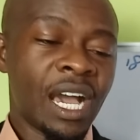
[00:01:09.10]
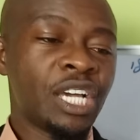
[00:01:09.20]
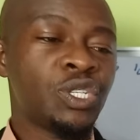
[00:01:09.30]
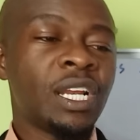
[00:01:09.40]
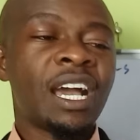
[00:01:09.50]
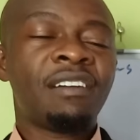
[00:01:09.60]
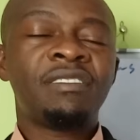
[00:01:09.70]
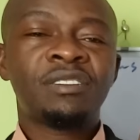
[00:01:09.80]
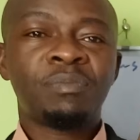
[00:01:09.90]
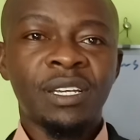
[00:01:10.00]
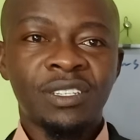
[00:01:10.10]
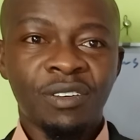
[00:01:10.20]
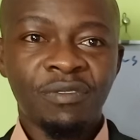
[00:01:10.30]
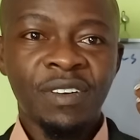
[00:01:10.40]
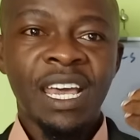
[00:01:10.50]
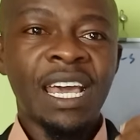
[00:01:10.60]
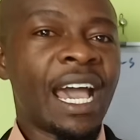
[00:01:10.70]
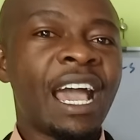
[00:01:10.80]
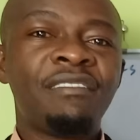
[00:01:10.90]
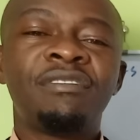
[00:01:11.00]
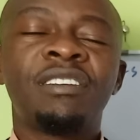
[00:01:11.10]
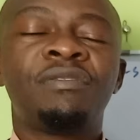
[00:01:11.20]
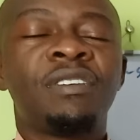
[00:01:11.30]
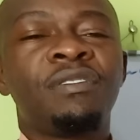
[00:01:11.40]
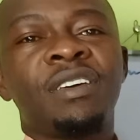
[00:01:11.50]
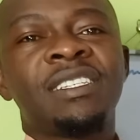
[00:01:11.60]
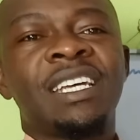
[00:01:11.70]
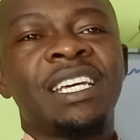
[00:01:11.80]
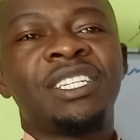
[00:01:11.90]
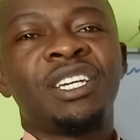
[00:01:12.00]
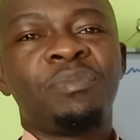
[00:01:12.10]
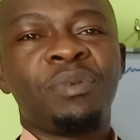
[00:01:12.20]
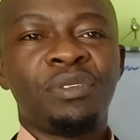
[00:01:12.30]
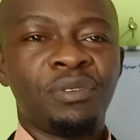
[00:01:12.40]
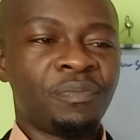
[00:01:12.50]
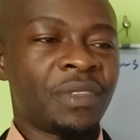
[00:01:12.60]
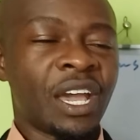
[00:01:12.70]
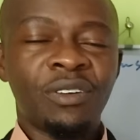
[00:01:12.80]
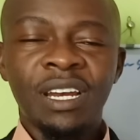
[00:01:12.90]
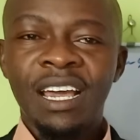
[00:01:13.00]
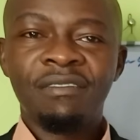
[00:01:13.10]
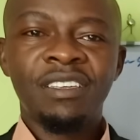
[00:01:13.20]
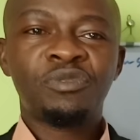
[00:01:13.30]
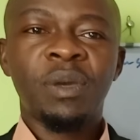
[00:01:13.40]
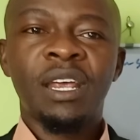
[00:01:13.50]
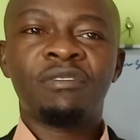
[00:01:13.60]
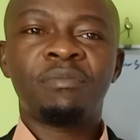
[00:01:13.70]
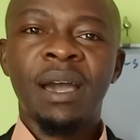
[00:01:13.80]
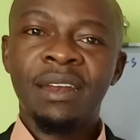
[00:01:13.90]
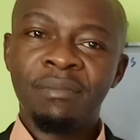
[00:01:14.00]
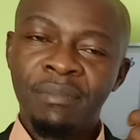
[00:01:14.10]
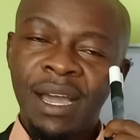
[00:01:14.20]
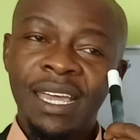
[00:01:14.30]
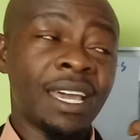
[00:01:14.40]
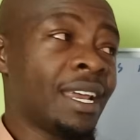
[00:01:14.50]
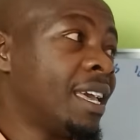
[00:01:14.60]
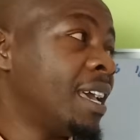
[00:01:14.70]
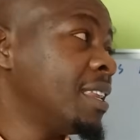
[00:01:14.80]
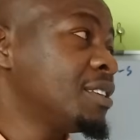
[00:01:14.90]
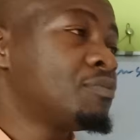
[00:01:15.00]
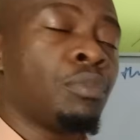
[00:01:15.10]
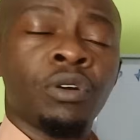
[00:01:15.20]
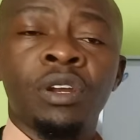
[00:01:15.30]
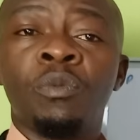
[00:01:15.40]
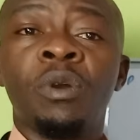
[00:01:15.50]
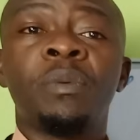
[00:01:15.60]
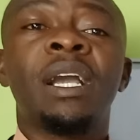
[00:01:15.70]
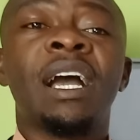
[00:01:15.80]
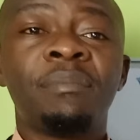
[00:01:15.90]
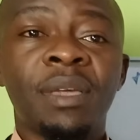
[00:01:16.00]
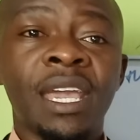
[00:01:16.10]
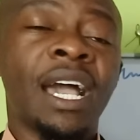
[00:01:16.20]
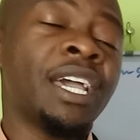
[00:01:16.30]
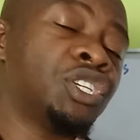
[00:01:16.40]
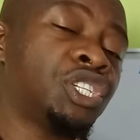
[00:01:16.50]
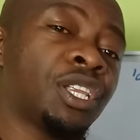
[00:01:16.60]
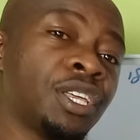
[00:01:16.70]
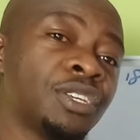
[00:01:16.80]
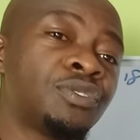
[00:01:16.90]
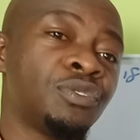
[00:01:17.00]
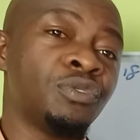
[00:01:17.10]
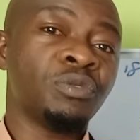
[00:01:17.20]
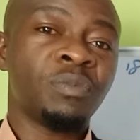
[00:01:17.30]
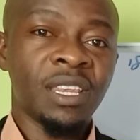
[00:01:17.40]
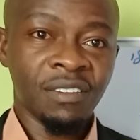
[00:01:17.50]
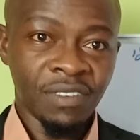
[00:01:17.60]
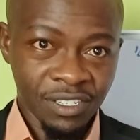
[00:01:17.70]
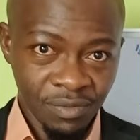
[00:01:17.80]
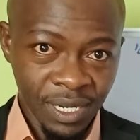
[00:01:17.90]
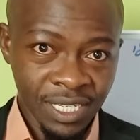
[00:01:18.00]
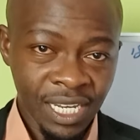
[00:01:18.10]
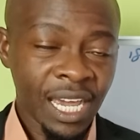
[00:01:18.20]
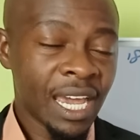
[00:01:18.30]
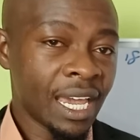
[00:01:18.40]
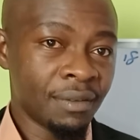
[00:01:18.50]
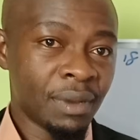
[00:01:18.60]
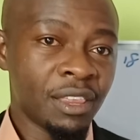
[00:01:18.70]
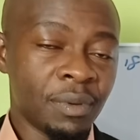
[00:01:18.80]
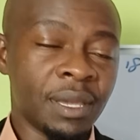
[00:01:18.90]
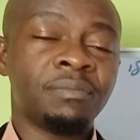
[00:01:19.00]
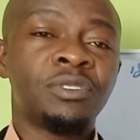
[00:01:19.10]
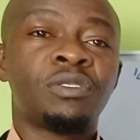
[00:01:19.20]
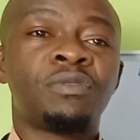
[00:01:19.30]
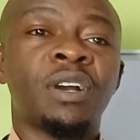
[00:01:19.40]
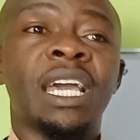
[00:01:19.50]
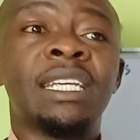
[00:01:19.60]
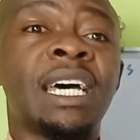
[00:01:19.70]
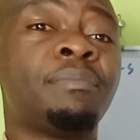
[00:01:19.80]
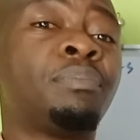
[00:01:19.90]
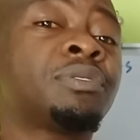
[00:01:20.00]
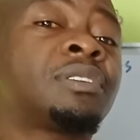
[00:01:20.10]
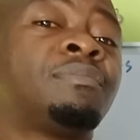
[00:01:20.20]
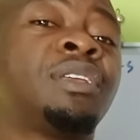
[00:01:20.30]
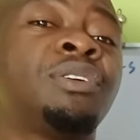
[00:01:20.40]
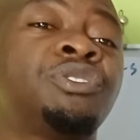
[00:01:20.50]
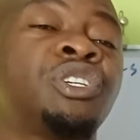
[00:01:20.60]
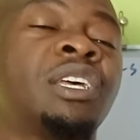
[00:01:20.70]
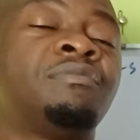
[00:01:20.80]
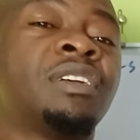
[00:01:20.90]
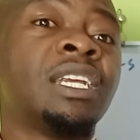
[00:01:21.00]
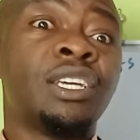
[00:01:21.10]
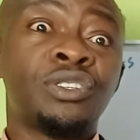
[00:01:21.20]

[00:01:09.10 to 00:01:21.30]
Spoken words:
I actually have this myself. I have three things that I share with you. I only have this pen of mine, my head, and this board where we come here and share things to do with investment. And by the way, don't forget, I post a video each and every day.